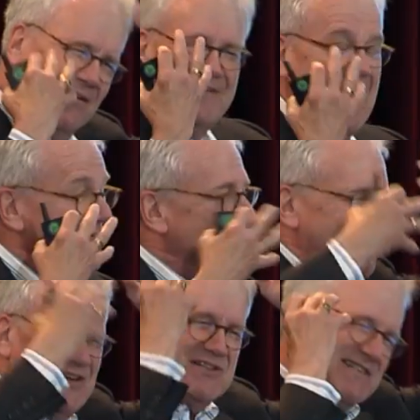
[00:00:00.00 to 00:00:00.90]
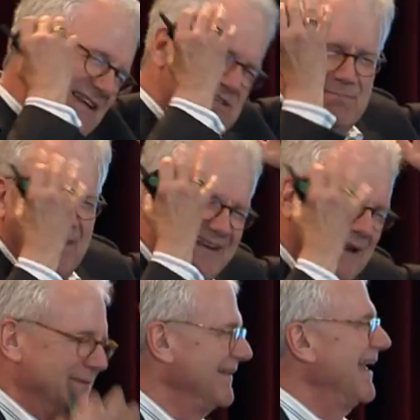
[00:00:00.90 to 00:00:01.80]
look that. If I could just like spike it
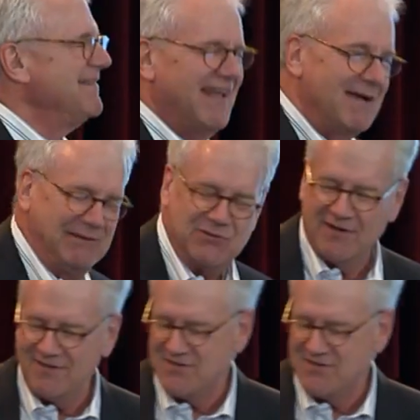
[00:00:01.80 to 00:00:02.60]
up a little, I think I'd be 20